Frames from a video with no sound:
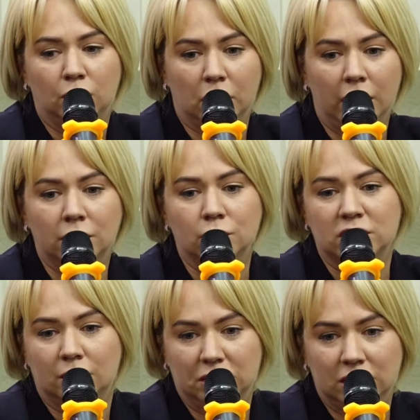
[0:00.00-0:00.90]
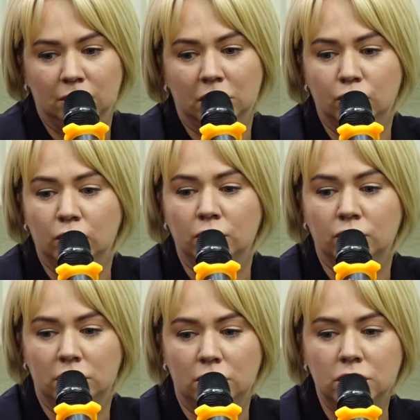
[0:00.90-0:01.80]
Therefore, in the framework of this
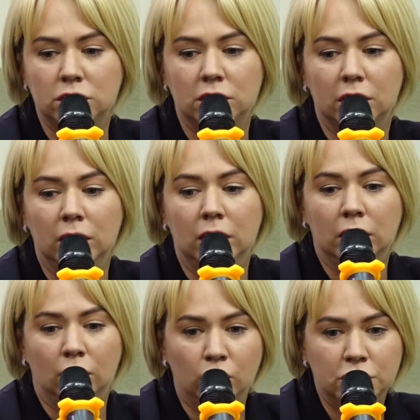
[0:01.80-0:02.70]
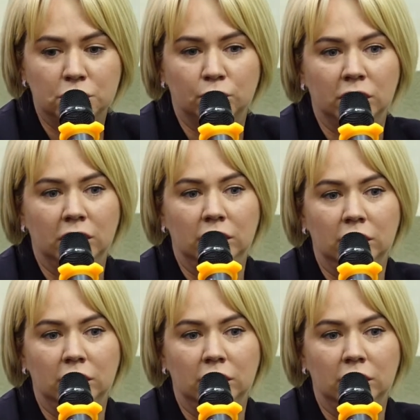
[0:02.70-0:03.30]
project with the Renaissance uh,